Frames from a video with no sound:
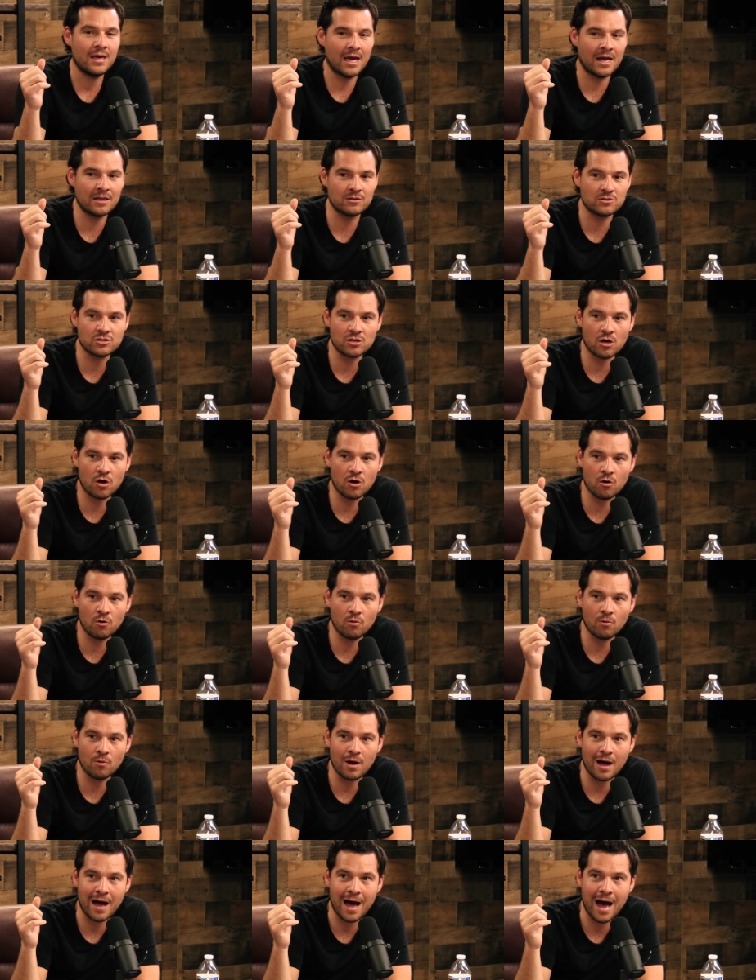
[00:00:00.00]
And
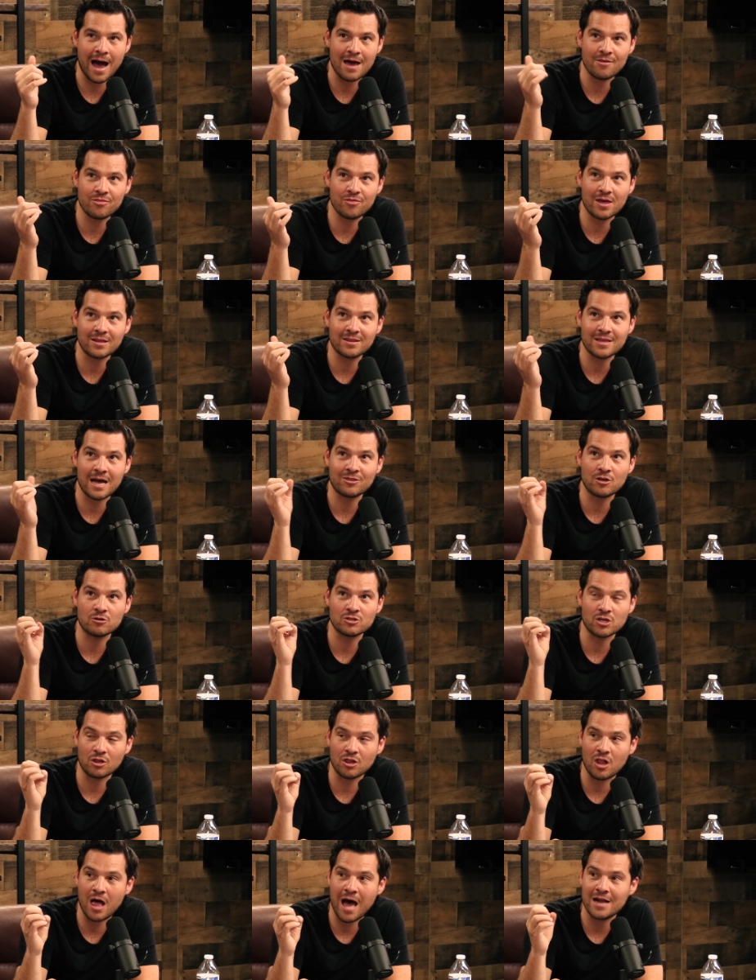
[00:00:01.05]
so I think that there's
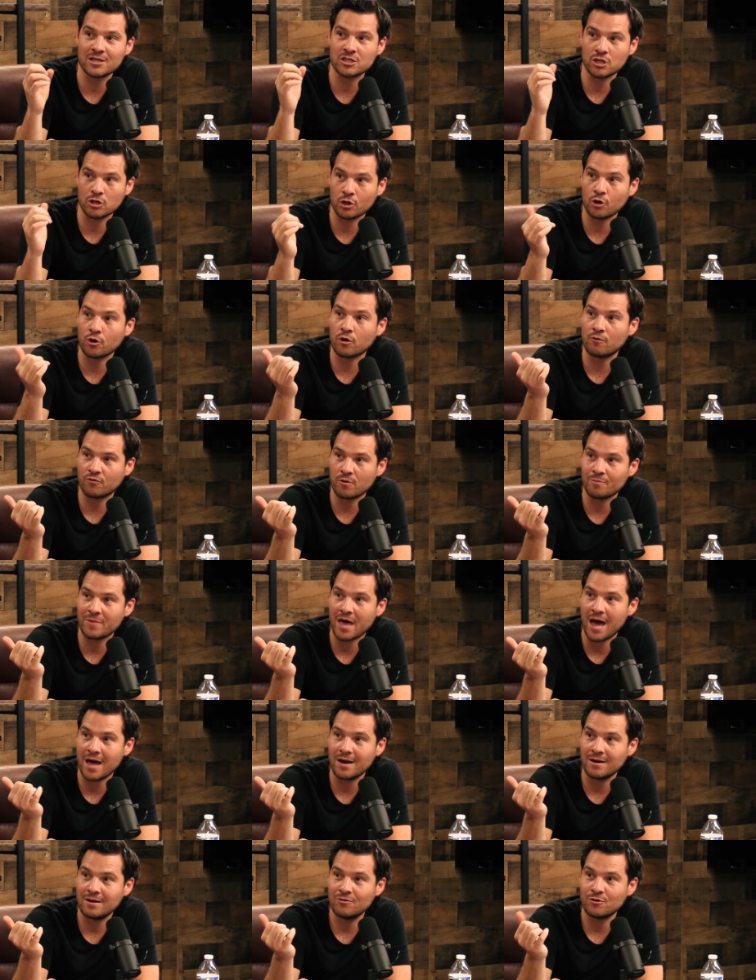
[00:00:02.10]
a lot to learn from
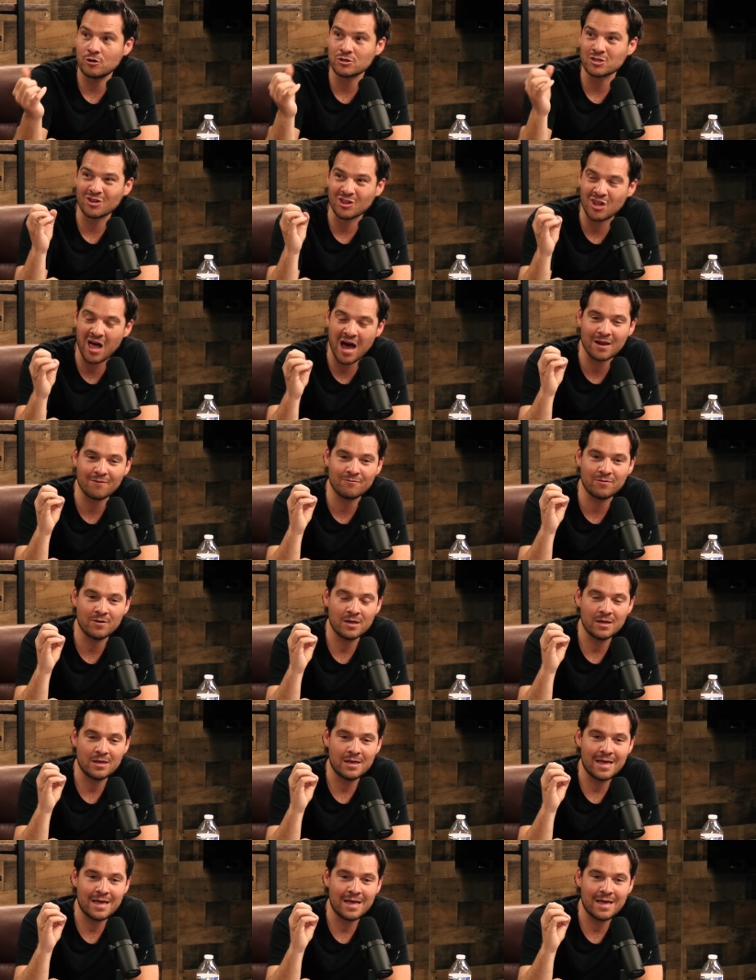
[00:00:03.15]
that. There's a lot of